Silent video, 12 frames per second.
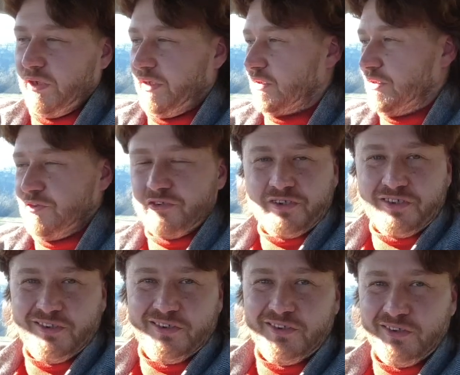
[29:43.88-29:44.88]
we are
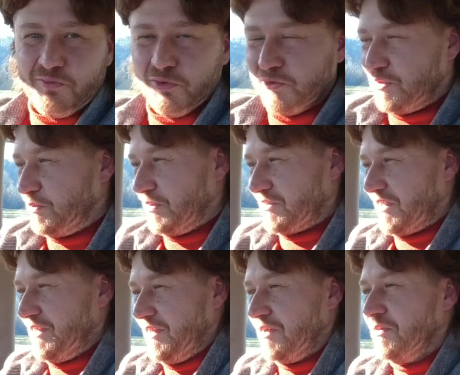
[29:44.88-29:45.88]
interested in the
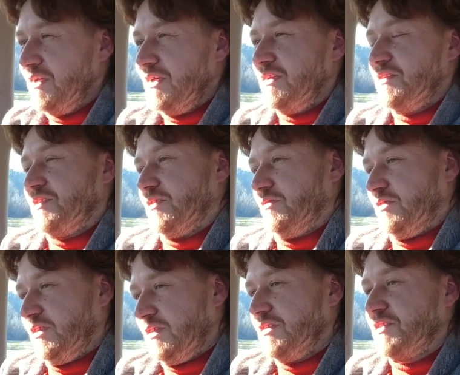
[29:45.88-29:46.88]
Multipla right now.
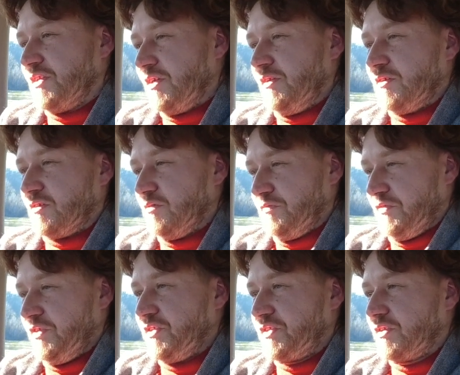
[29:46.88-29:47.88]
So the designer
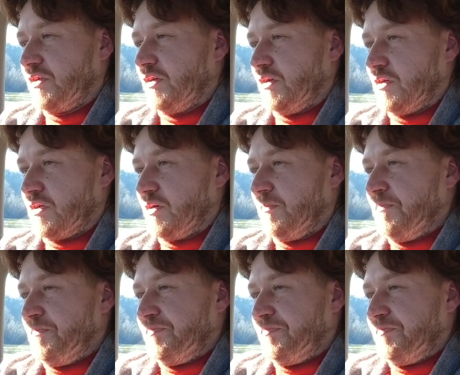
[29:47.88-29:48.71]
of this car